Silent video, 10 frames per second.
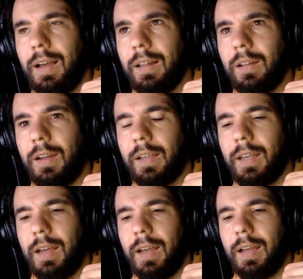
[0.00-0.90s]
like
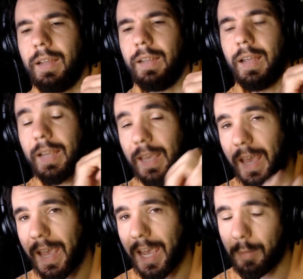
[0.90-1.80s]
a
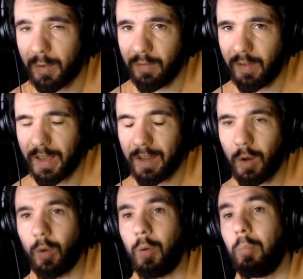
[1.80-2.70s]
campervan
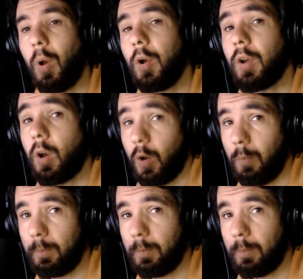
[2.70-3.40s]
or a motorhome,